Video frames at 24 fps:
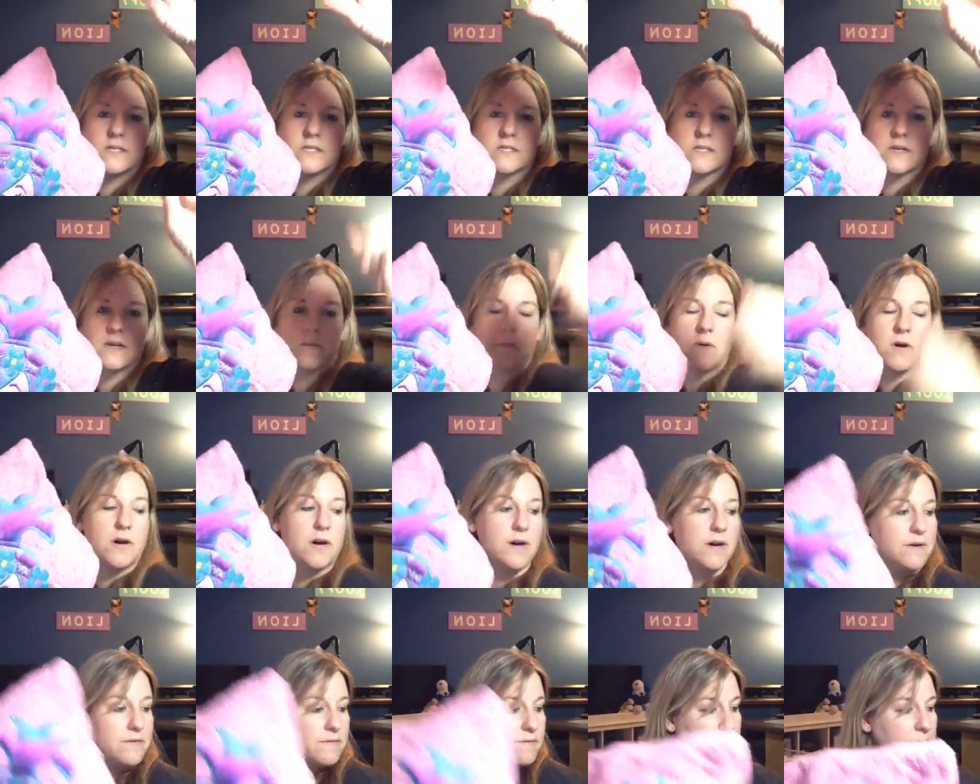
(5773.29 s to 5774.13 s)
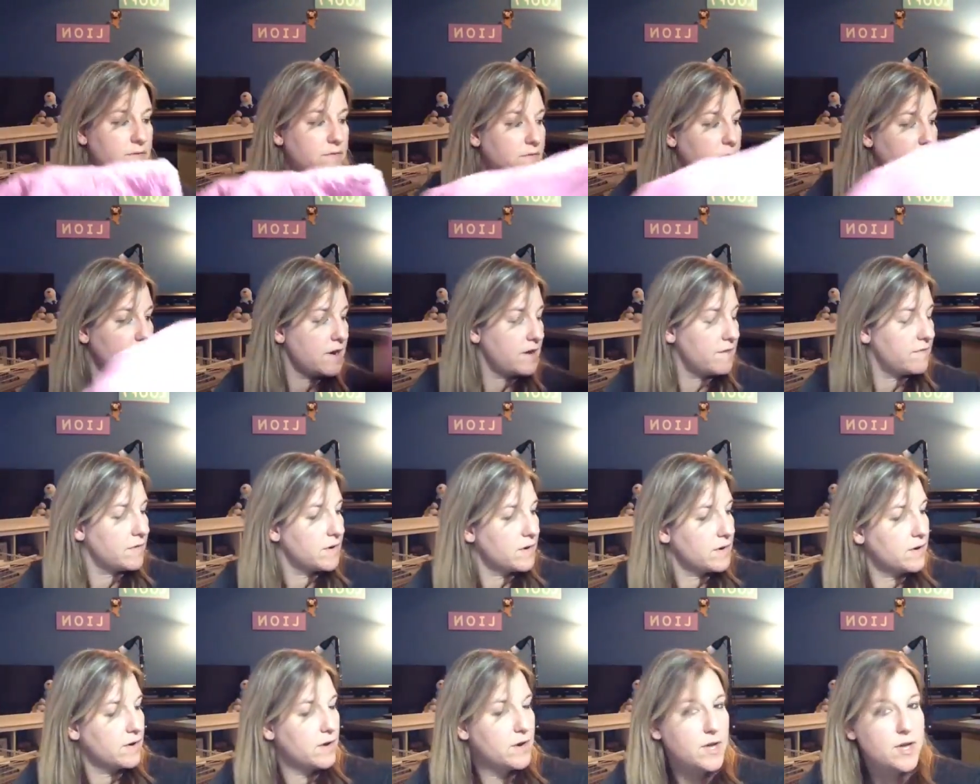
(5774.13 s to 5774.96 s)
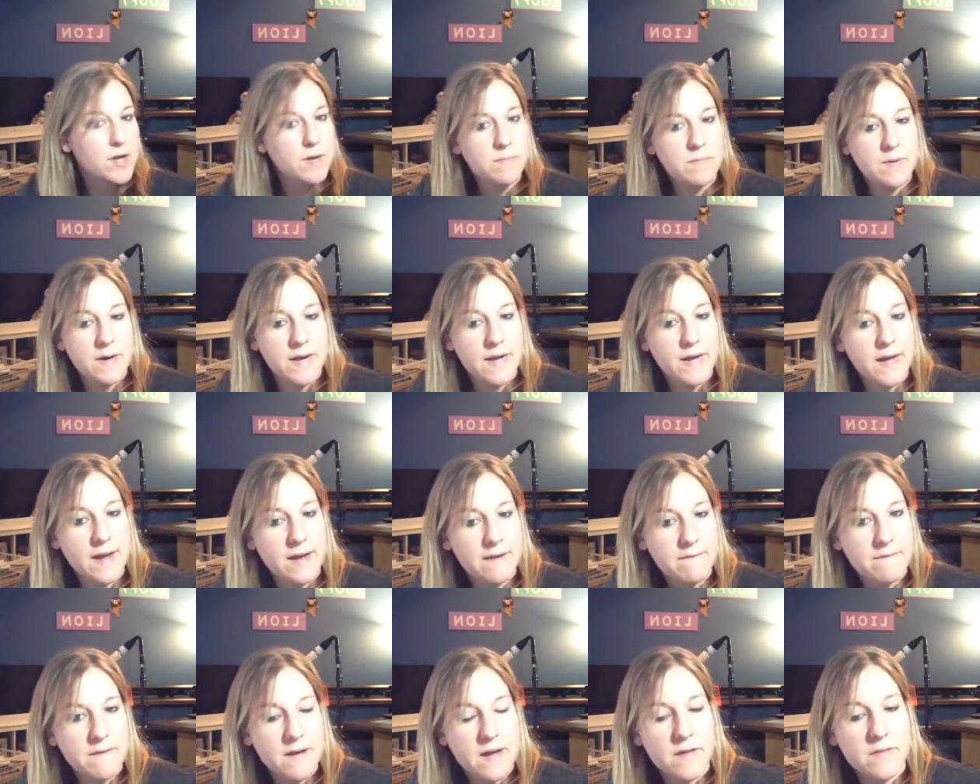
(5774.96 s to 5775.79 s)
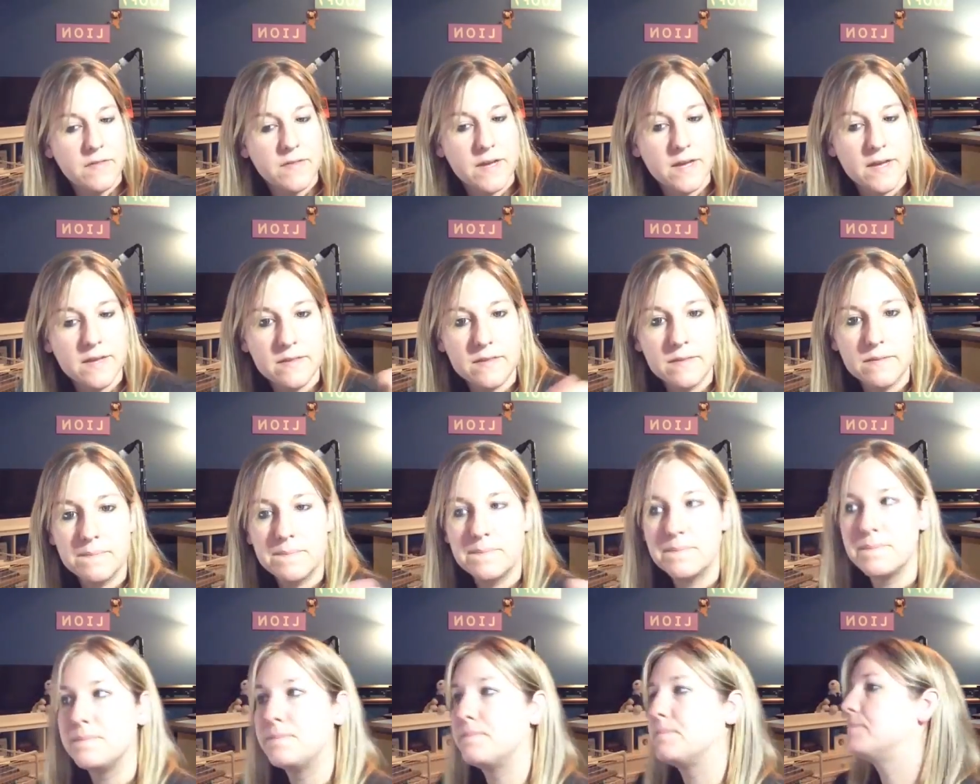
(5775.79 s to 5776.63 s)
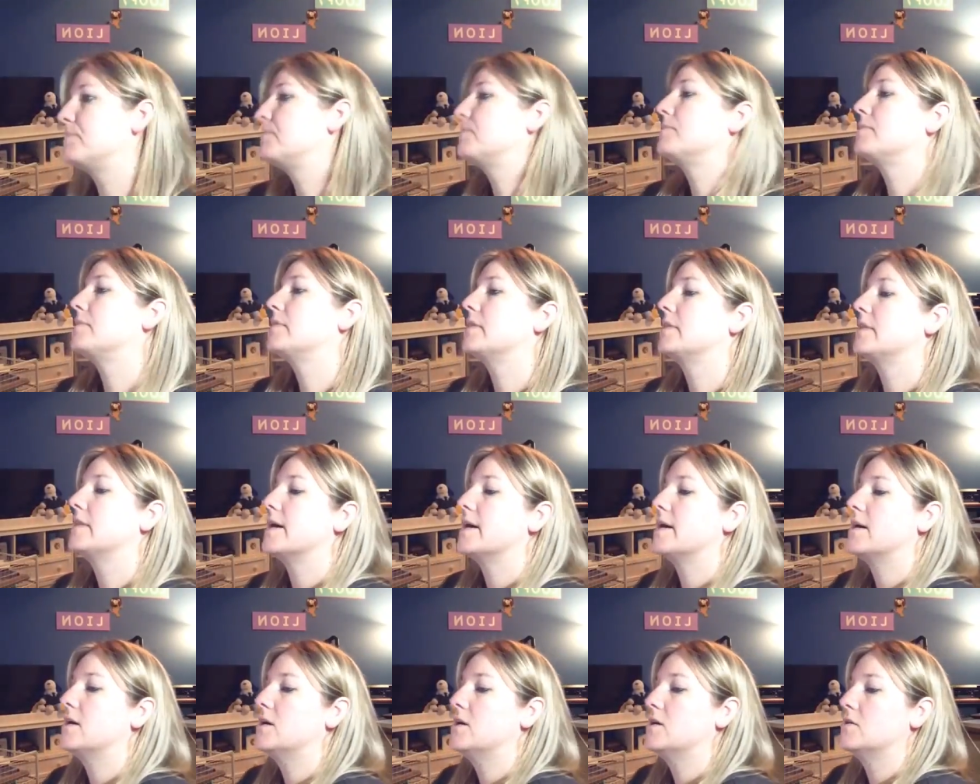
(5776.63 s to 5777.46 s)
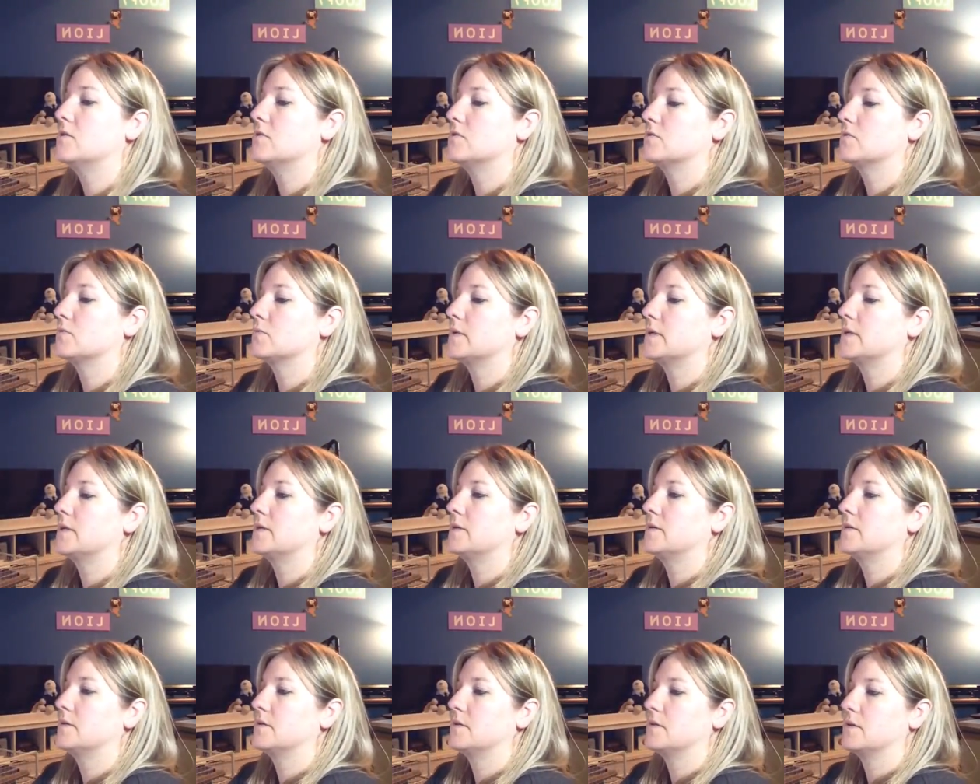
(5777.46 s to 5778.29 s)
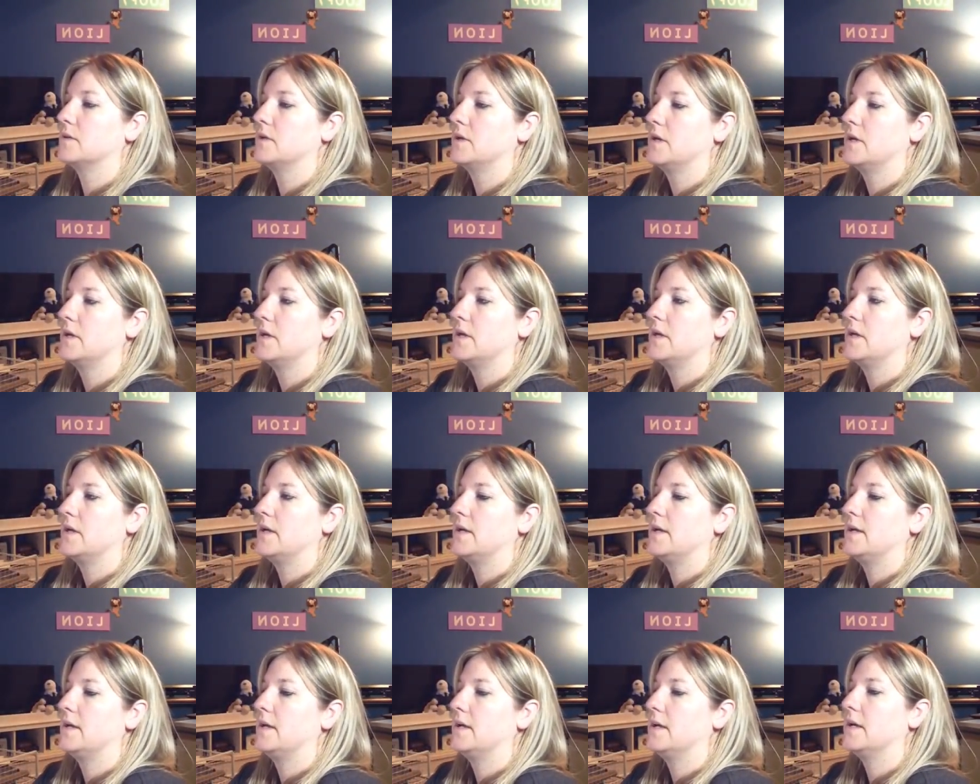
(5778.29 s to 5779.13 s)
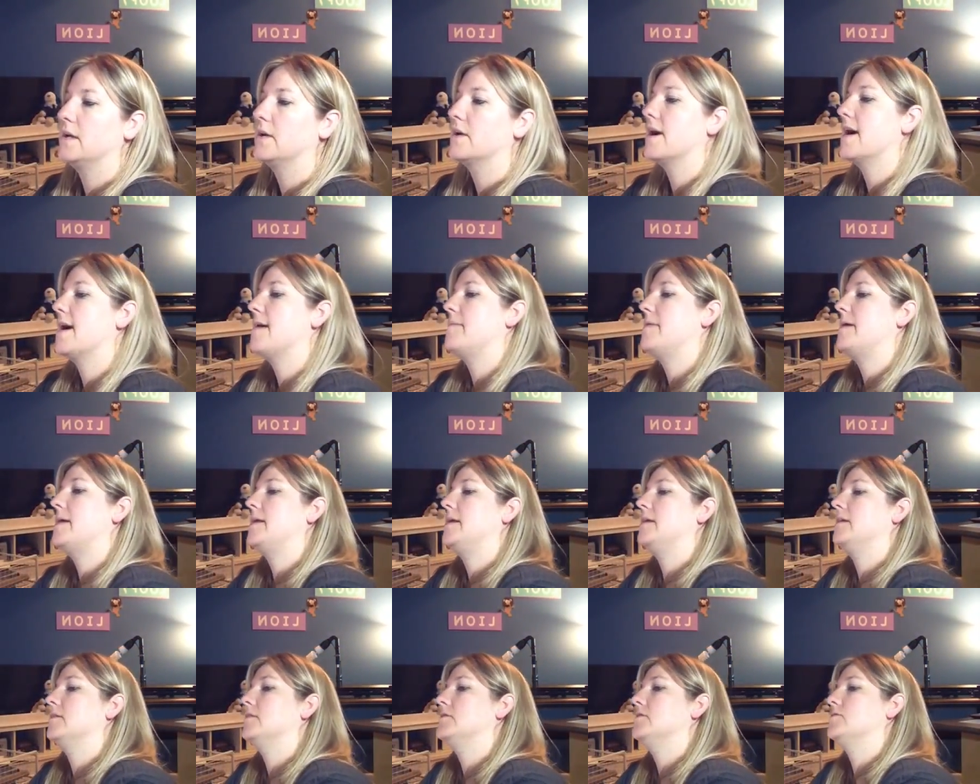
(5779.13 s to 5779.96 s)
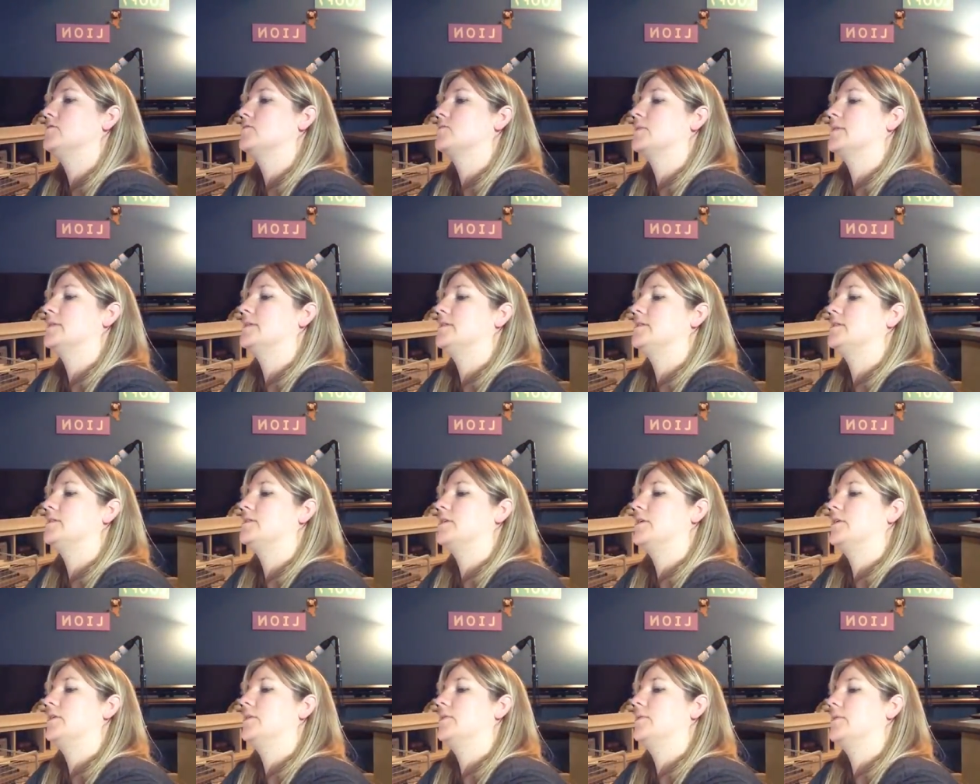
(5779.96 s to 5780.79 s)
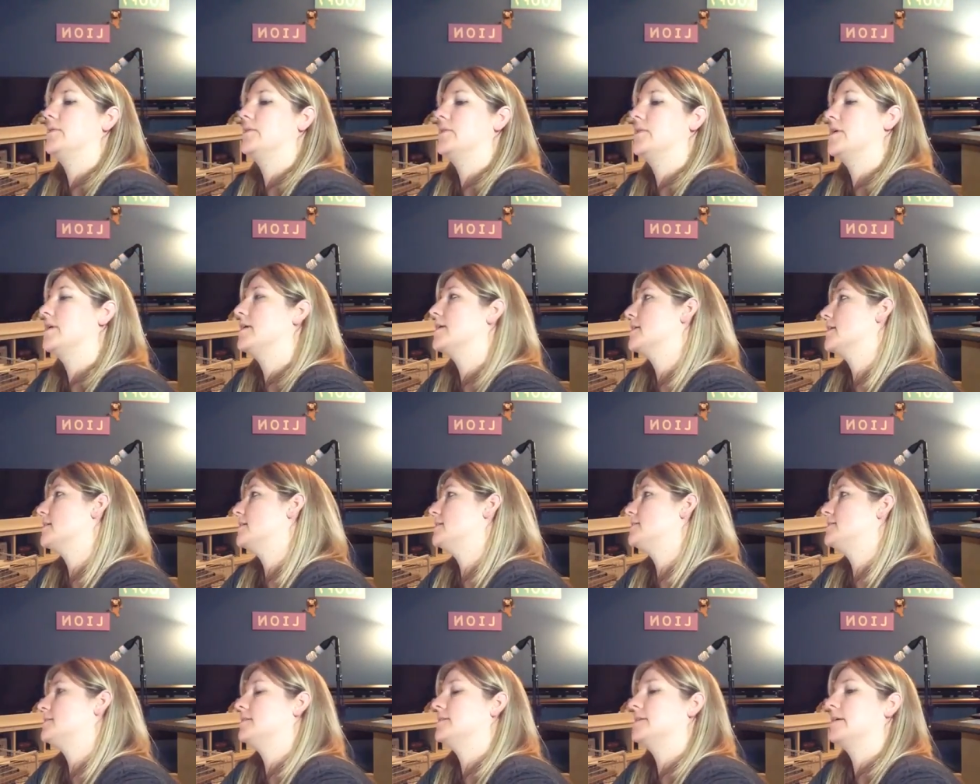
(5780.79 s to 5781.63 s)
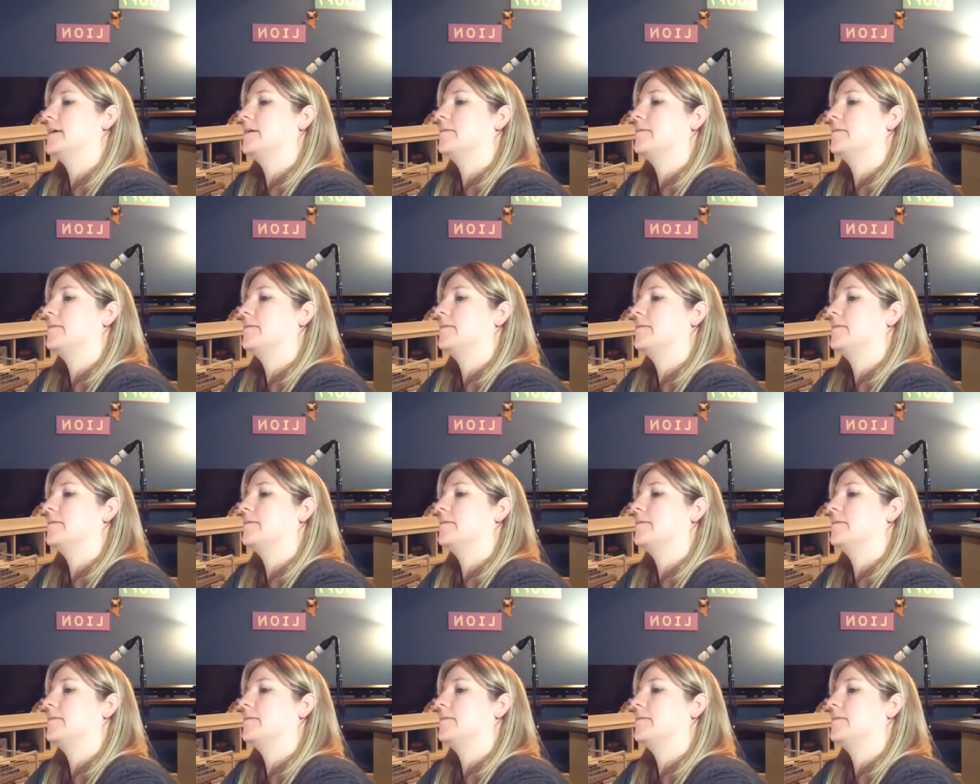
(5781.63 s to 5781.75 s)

to come off forever. But I found that that hose will grab any loose ones so they're not constantly,